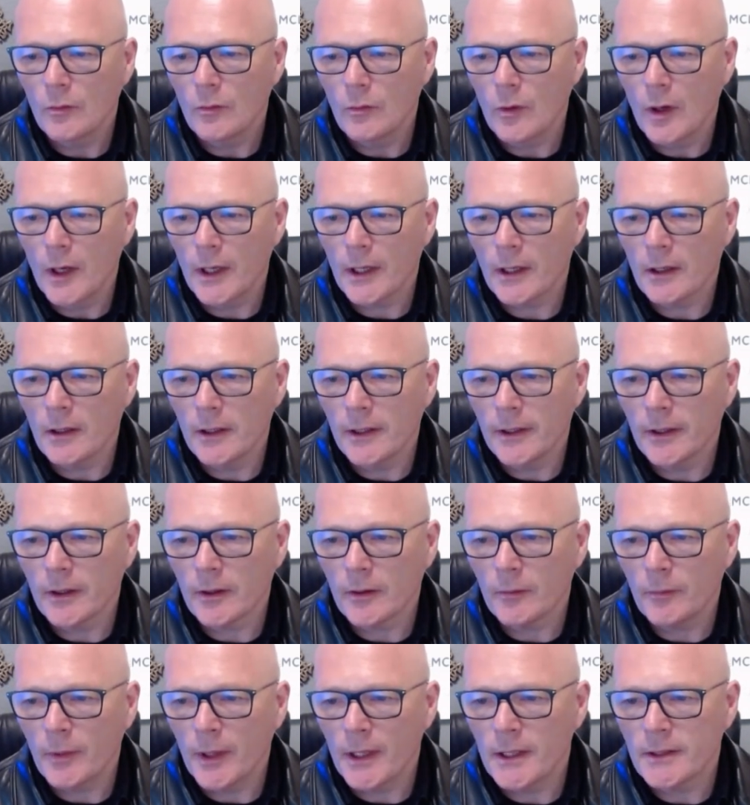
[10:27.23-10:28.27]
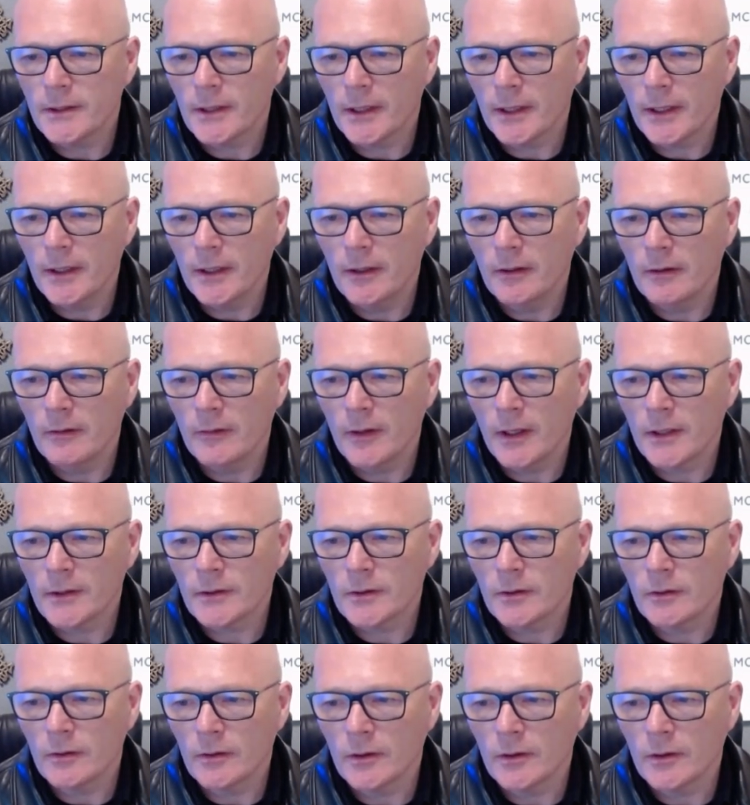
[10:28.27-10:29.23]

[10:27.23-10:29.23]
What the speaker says: Right click, paste that in. That's all